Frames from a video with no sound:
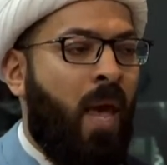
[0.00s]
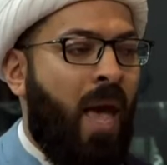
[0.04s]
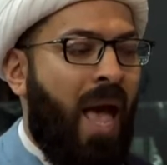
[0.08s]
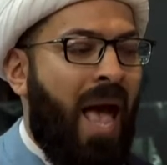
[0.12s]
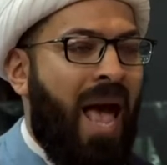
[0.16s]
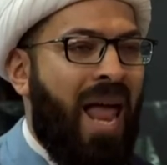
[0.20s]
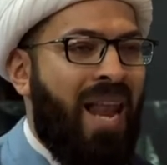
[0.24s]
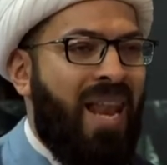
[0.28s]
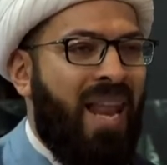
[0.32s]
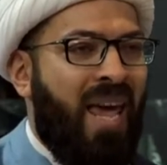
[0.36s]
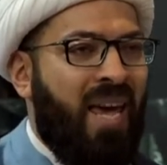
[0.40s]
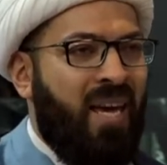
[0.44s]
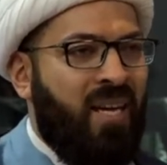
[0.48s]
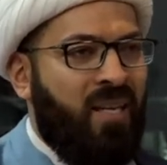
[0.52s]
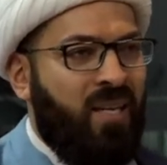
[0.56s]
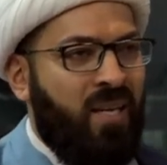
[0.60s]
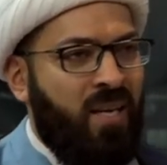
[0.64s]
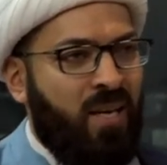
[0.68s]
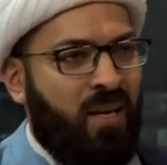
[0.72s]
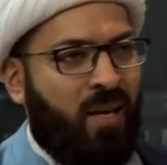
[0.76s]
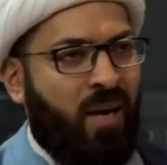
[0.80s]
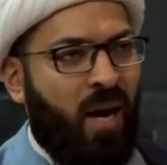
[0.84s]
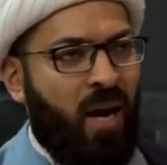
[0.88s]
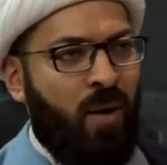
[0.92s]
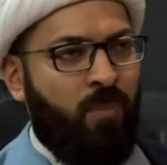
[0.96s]
A lady
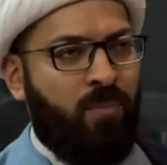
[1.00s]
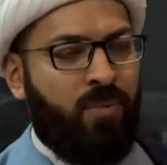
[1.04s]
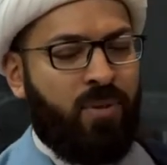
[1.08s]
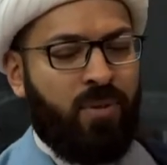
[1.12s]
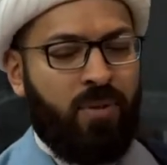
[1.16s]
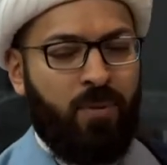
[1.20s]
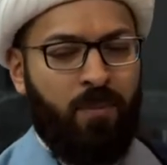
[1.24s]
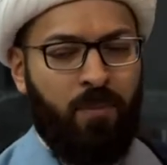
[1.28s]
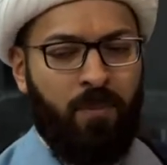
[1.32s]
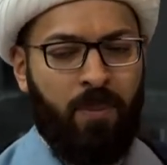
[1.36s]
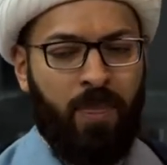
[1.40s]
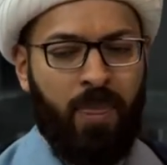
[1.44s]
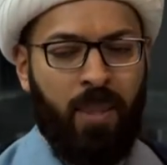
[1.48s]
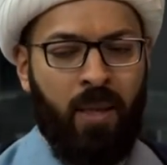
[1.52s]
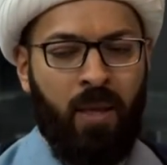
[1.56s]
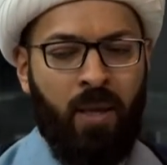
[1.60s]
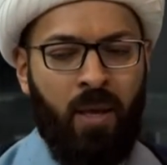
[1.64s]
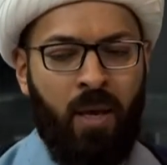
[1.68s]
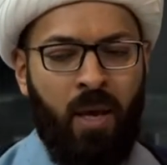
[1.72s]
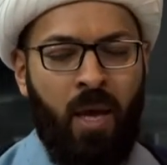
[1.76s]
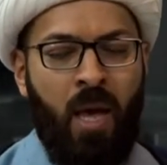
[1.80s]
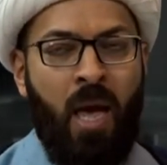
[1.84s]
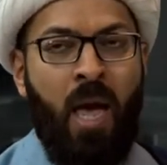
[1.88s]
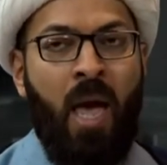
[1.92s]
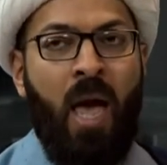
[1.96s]
comes,
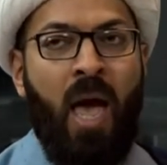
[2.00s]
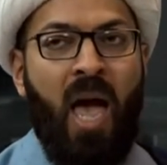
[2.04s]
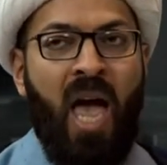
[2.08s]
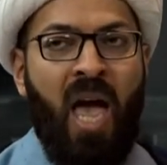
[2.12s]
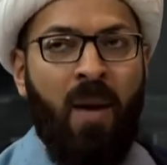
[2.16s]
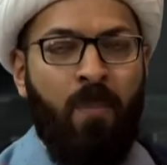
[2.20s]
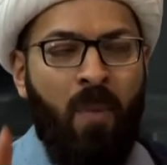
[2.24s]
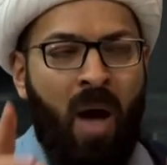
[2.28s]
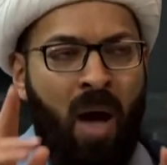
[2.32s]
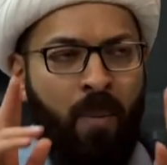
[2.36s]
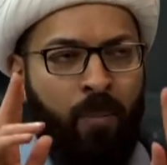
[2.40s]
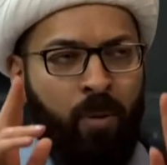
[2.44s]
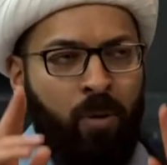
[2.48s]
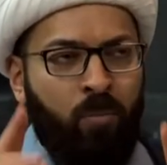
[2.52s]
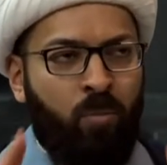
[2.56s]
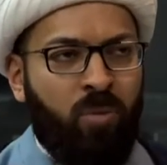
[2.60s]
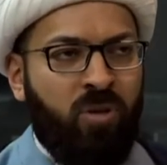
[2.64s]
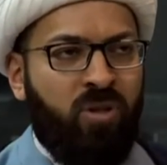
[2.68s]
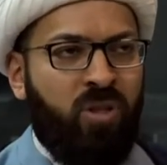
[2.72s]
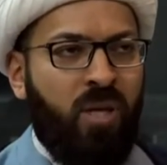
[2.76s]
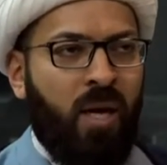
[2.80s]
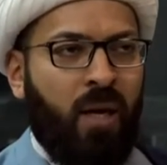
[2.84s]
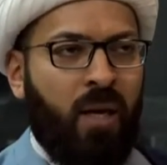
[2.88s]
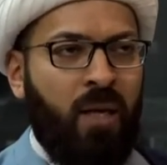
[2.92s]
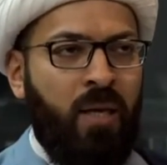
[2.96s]
Imam
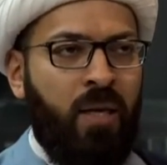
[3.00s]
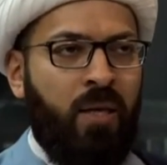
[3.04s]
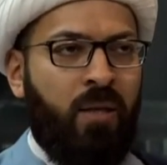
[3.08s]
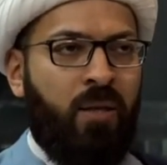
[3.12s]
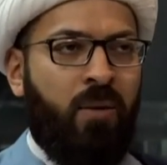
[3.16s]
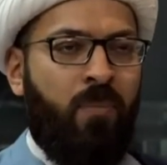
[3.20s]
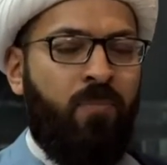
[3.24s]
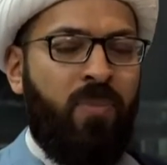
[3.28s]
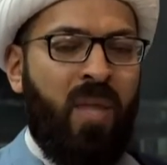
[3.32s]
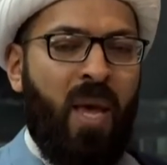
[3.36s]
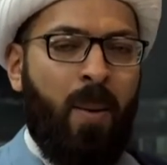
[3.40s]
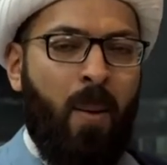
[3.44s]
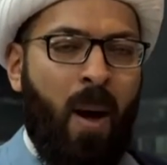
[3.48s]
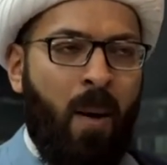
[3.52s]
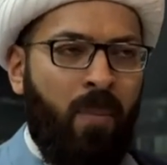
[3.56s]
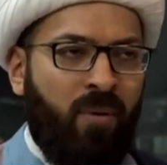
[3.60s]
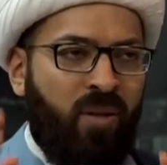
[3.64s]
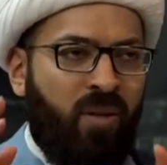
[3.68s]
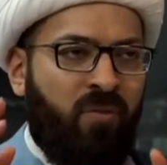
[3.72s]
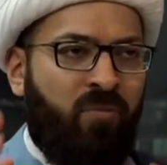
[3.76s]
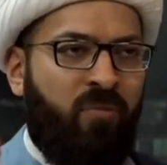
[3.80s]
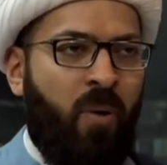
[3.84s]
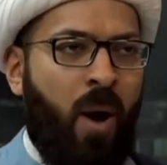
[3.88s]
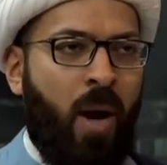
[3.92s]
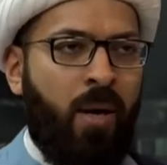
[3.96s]
al-Muttaqeen, Imam
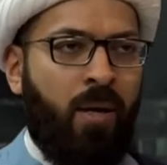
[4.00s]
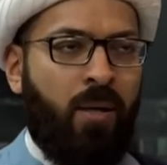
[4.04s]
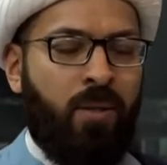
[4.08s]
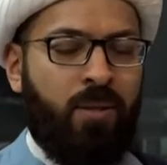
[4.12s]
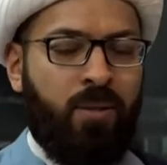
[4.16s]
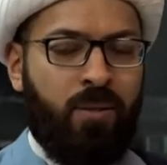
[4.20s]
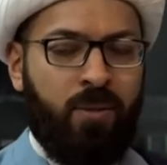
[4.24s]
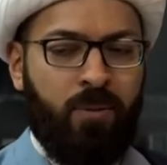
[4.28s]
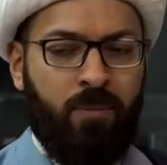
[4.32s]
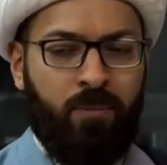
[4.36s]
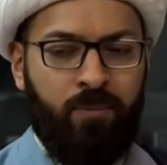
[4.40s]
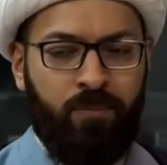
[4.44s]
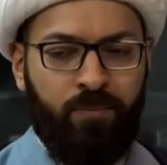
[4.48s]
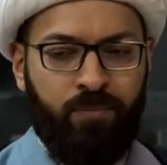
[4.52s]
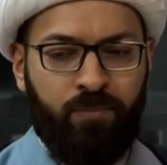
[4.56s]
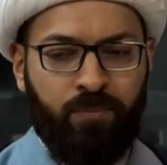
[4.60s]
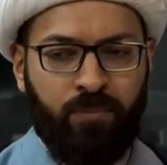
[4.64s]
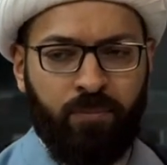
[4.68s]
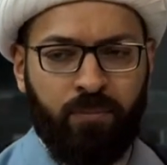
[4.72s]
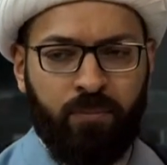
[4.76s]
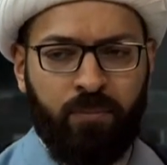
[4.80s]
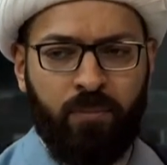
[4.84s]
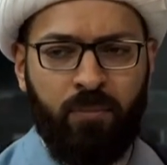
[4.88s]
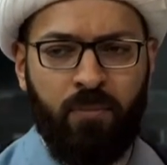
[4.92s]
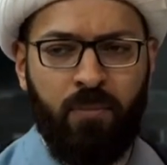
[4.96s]
al-Dafayis,
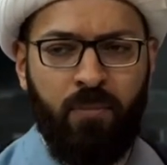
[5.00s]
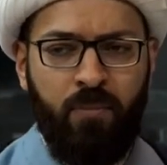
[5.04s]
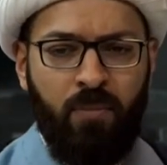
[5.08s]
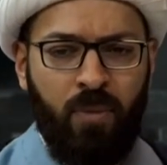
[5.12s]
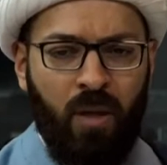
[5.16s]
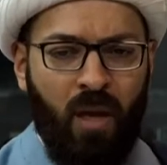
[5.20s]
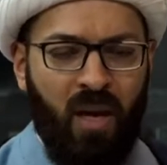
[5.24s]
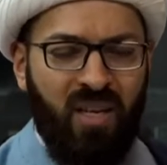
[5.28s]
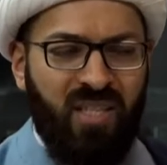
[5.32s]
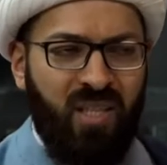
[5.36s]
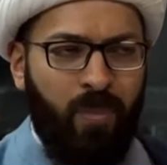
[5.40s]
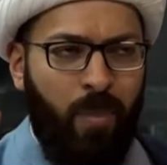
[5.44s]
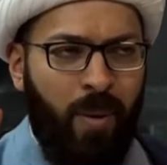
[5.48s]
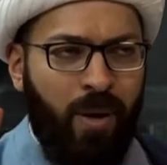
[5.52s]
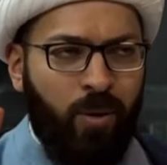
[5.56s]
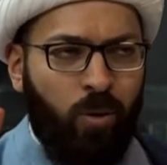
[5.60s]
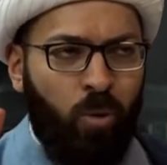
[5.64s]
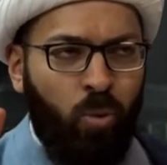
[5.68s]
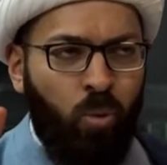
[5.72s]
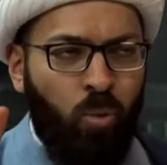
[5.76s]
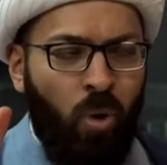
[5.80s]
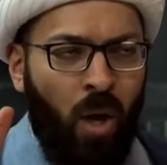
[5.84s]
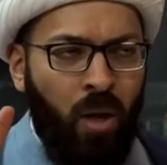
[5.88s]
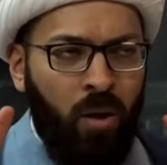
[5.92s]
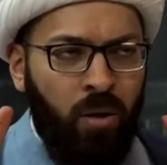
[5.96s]
is about to
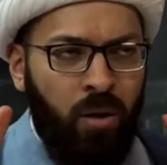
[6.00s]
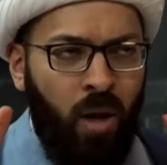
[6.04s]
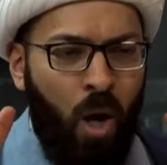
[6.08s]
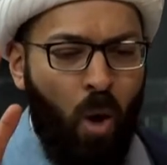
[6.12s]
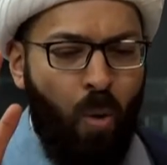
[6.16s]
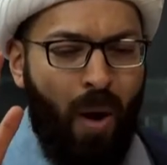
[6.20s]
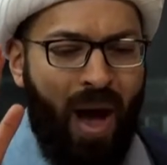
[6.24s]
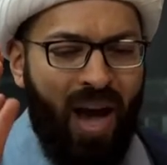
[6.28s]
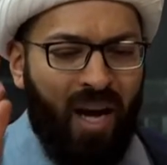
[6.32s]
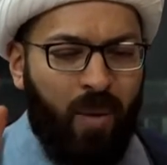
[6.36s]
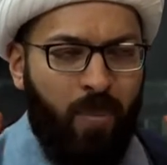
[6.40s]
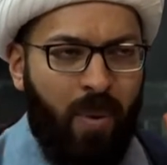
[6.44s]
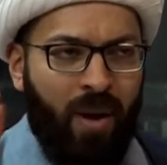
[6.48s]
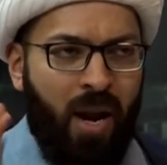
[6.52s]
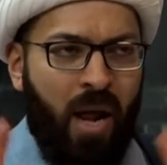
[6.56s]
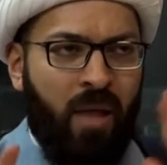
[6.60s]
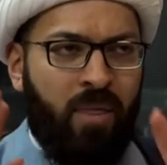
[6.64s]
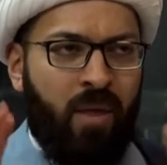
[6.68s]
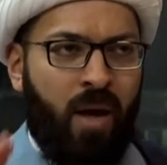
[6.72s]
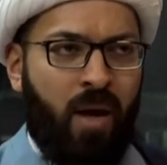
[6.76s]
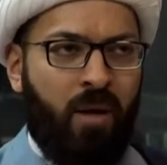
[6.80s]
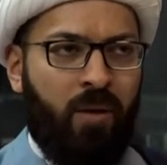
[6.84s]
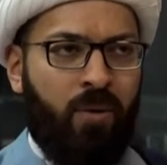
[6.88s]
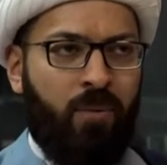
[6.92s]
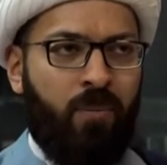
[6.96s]
do Allahu Akbar
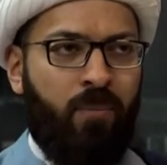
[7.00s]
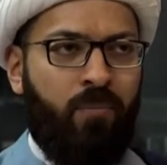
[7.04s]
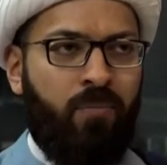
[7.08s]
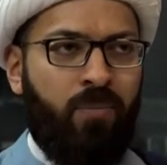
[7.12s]
adhan.